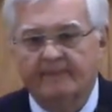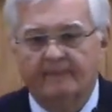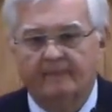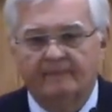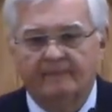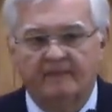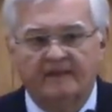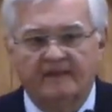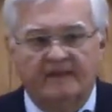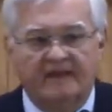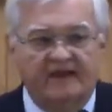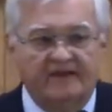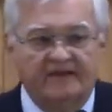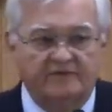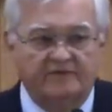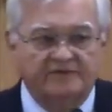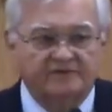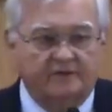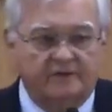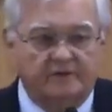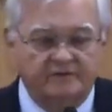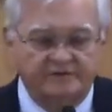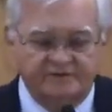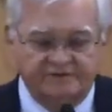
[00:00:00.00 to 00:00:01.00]
the day the
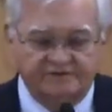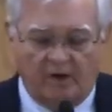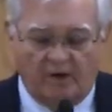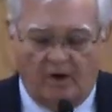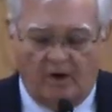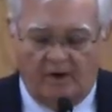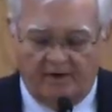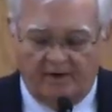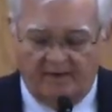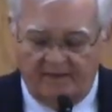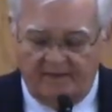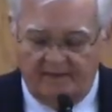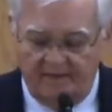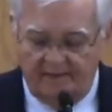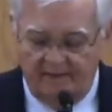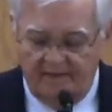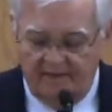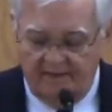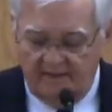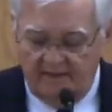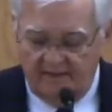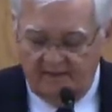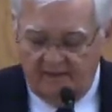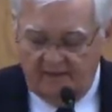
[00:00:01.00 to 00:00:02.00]
church started,
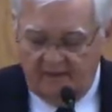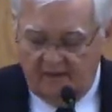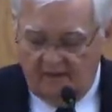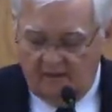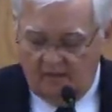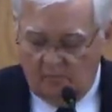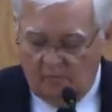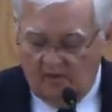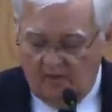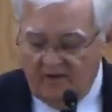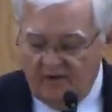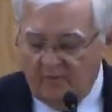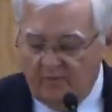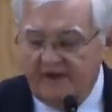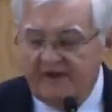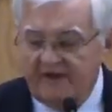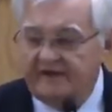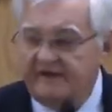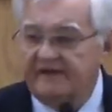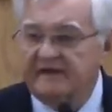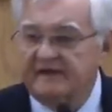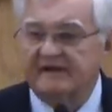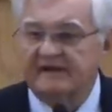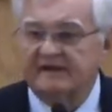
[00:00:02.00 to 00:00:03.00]
we read
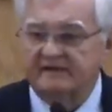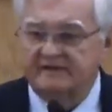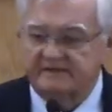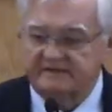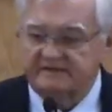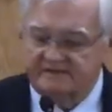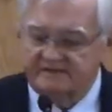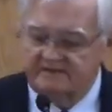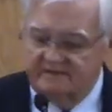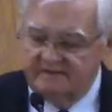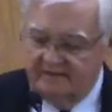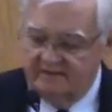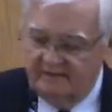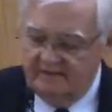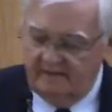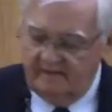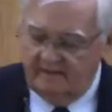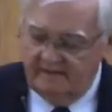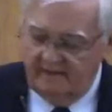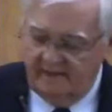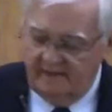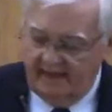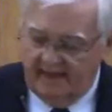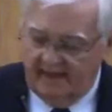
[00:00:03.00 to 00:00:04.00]
this
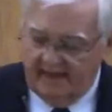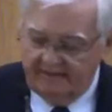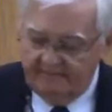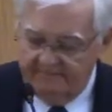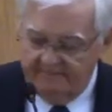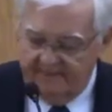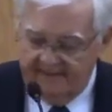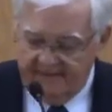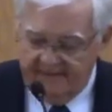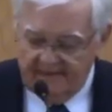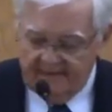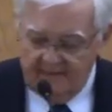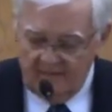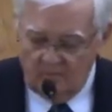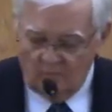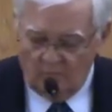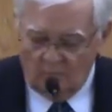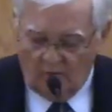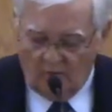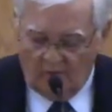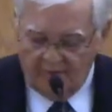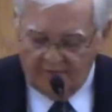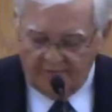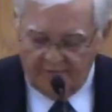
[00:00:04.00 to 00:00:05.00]
And many
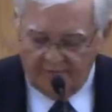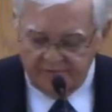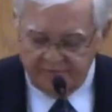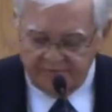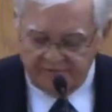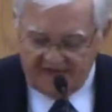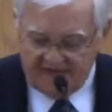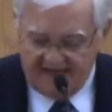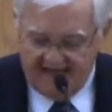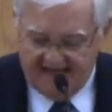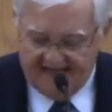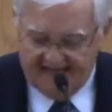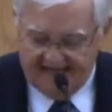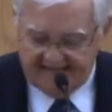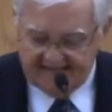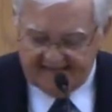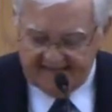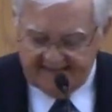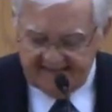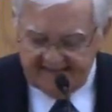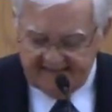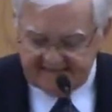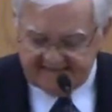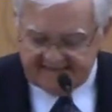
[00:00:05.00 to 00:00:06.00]
wonders
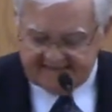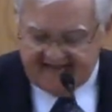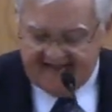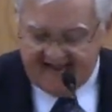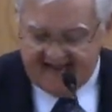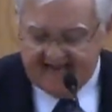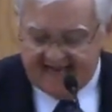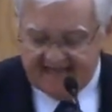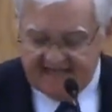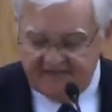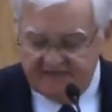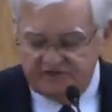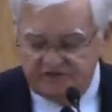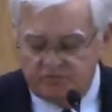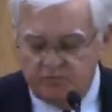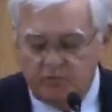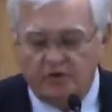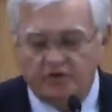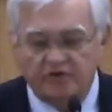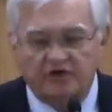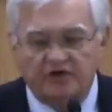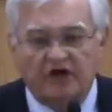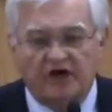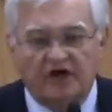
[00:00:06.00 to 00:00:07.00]
and signs
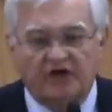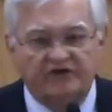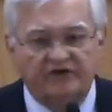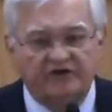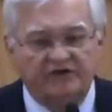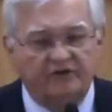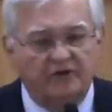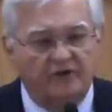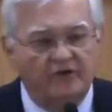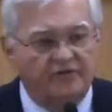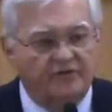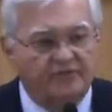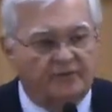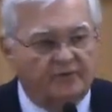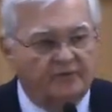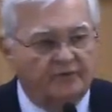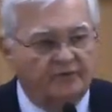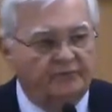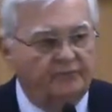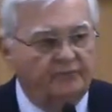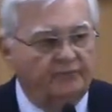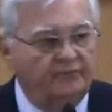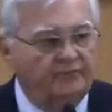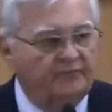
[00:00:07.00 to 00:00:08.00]
were done
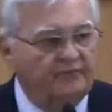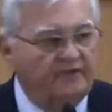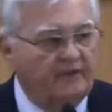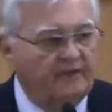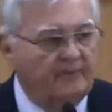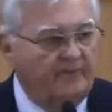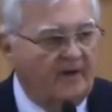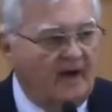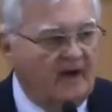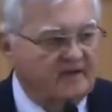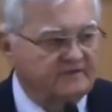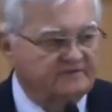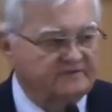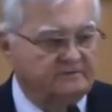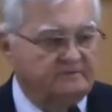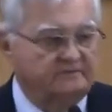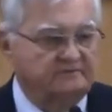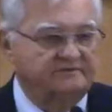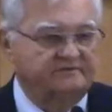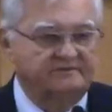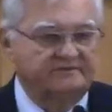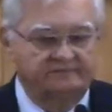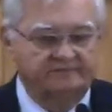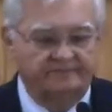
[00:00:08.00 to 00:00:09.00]
through the
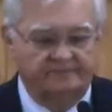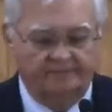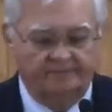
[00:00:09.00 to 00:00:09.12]
apostles.